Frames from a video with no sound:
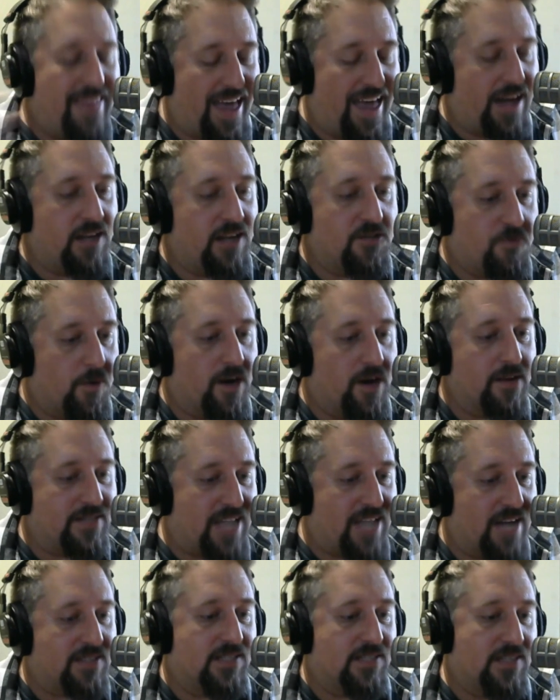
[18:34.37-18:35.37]
That is where
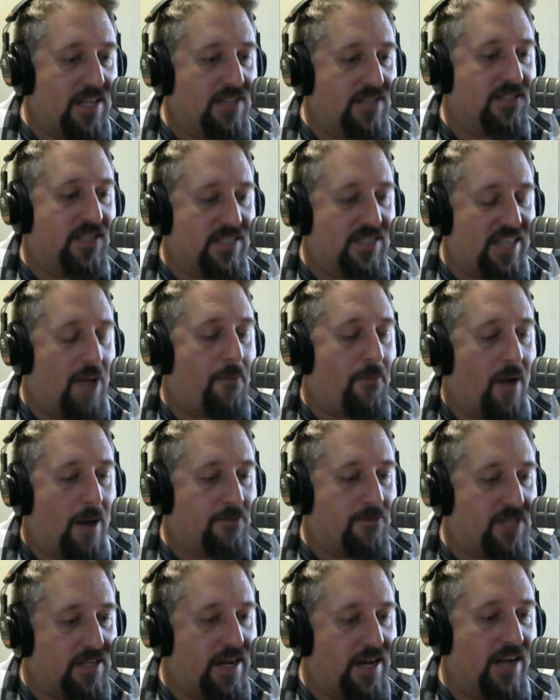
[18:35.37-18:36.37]
Texas needs to step
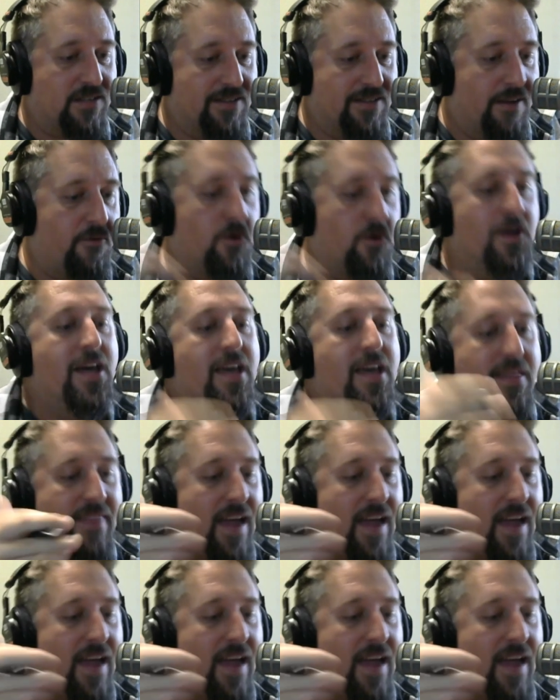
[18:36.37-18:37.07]
up to the next level.